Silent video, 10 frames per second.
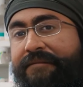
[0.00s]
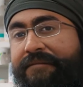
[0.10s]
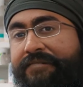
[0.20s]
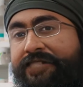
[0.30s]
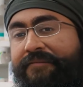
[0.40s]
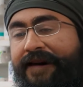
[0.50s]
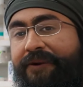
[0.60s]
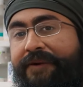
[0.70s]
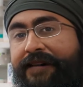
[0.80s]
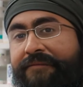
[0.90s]
Developing
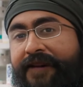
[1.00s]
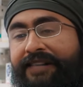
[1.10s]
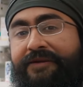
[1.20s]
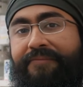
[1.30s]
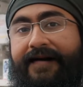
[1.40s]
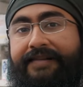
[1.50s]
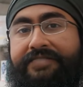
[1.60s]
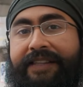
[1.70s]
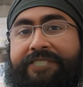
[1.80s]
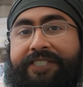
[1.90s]
effective
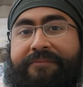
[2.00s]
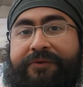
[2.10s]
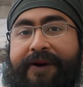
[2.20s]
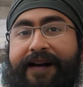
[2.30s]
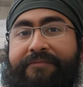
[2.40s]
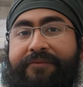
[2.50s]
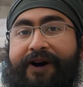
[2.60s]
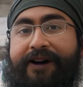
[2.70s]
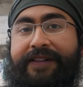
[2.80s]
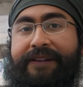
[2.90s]
vaccines that provide broad
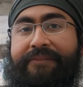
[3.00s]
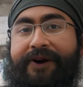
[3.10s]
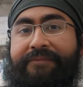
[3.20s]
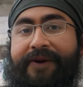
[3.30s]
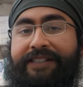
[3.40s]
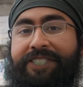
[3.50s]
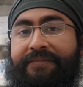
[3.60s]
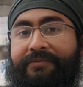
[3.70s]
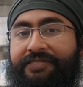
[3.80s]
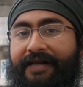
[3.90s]
and long-lasting
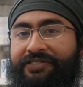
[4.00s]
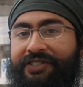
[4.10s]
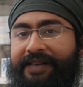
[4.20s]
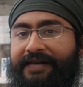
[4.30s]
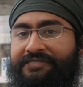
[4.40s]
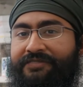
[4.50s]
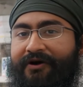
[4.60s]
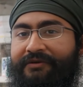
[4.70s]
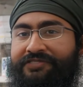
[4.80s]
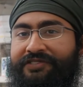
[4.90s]
protection against all
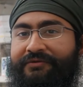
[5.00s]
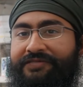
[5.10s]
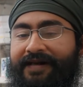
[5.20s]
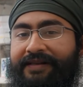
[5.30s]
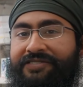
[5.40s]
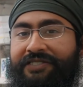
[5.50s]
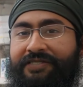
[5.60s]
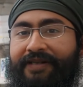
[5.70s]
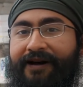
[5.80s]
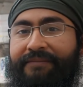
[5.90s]
serotypes is an
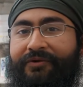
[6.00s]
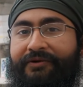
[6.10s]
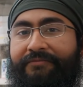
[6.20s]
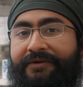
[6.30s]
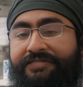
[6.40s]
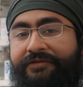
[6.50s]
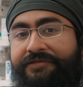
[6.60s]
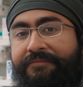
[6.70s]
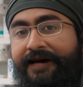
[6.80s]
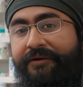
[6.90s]
ongoing research
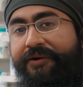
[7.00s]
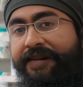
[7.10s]
priority.